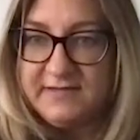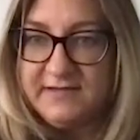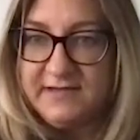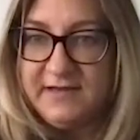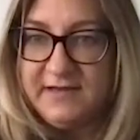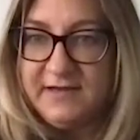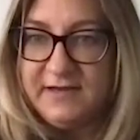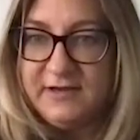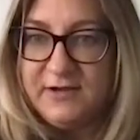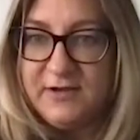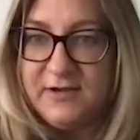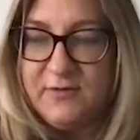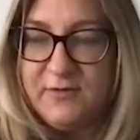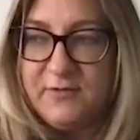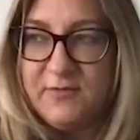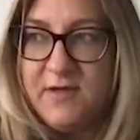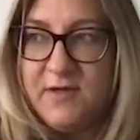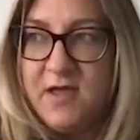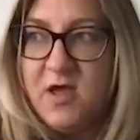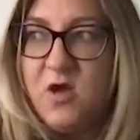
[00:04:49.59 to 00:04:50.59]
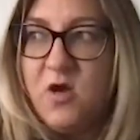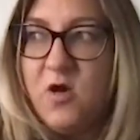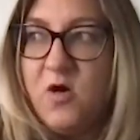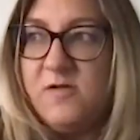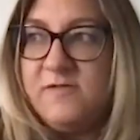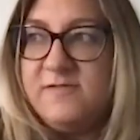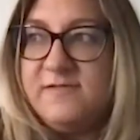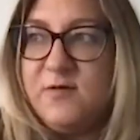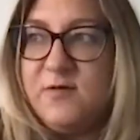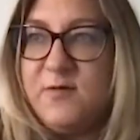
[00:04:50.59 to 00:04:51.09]
You know,
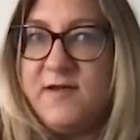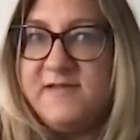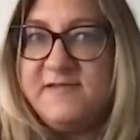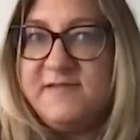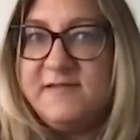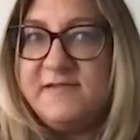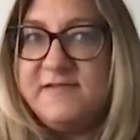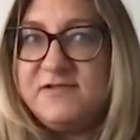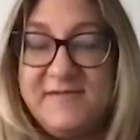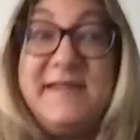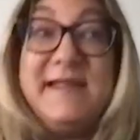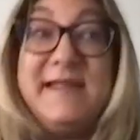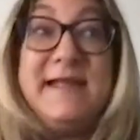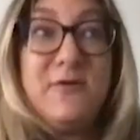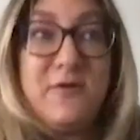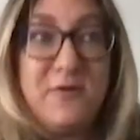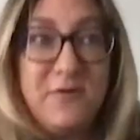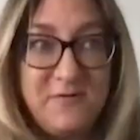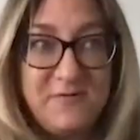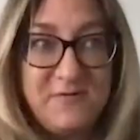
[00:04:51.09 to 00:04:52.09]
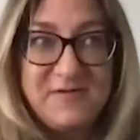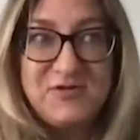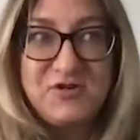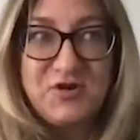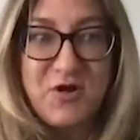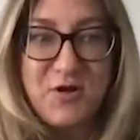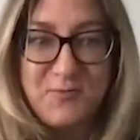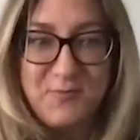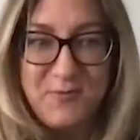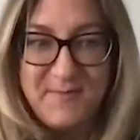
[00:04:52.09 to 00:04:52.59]
also as a single
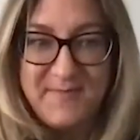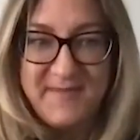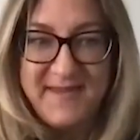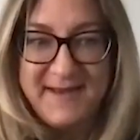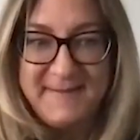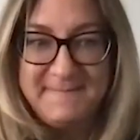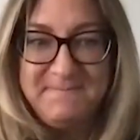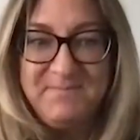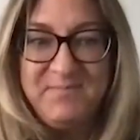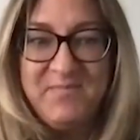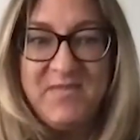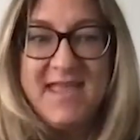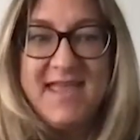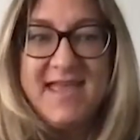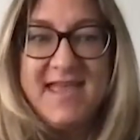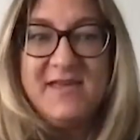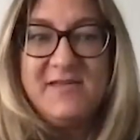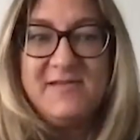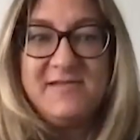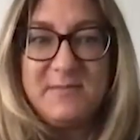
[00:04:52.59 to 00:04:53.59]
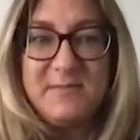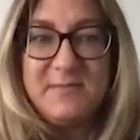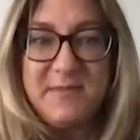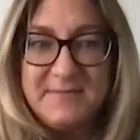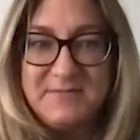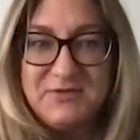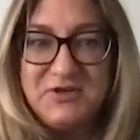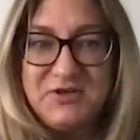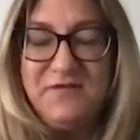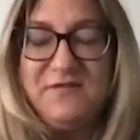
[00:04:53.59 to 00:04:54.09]
strong woman,
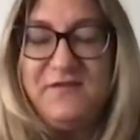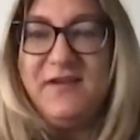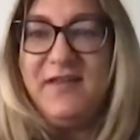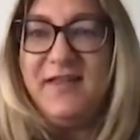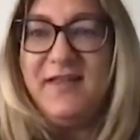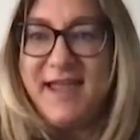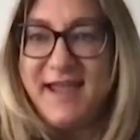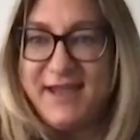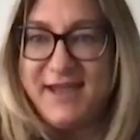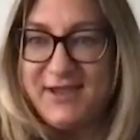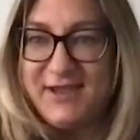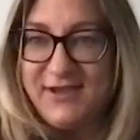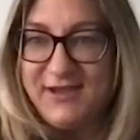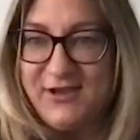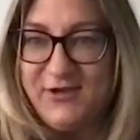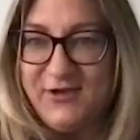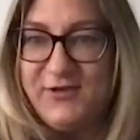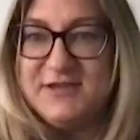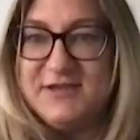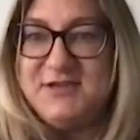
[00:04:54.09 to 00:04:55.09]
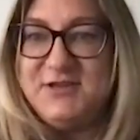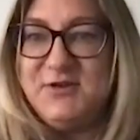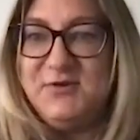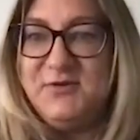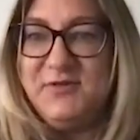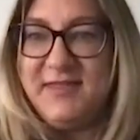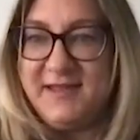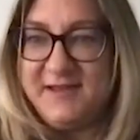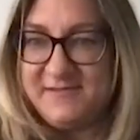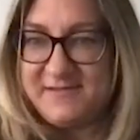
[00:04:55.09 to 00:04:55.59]
sometimes you feel like you could do
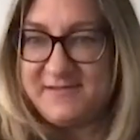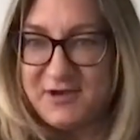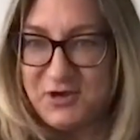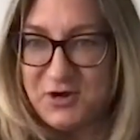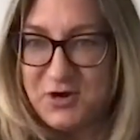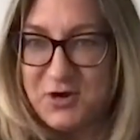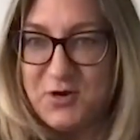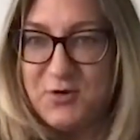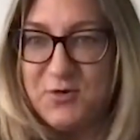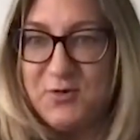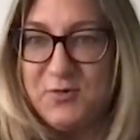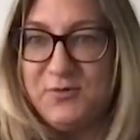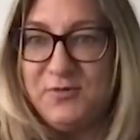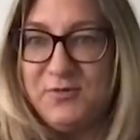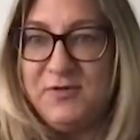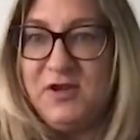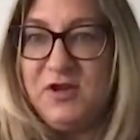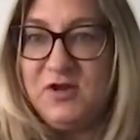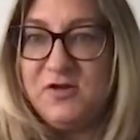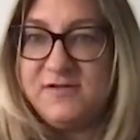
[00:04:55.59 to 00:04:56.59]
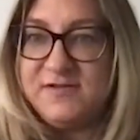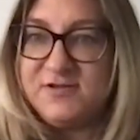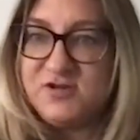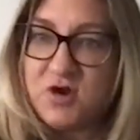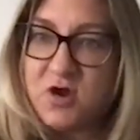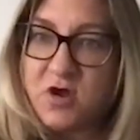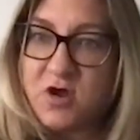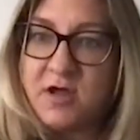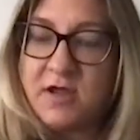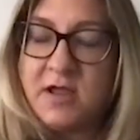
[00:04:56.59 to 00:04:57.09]
things on your own, you're
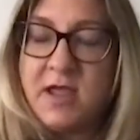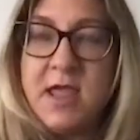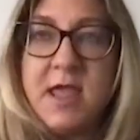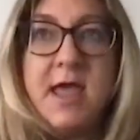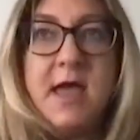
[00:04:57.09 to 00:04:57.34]
strong,